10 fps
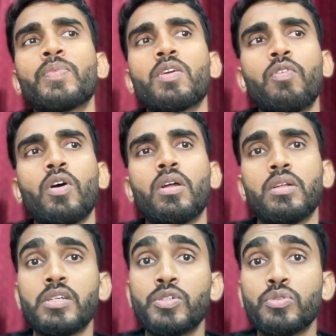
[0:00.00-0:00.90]
for
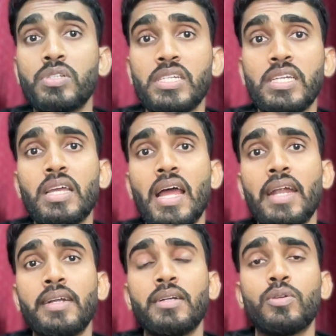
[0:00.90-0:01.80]
others to see
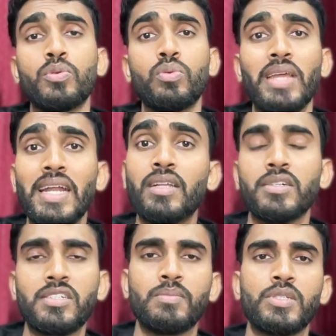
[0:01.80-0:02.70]
and to get
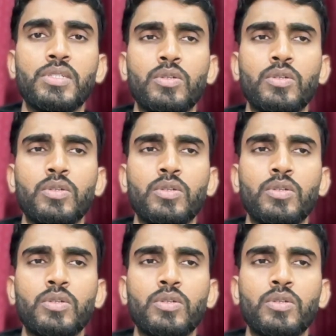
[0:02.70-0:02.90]
customers.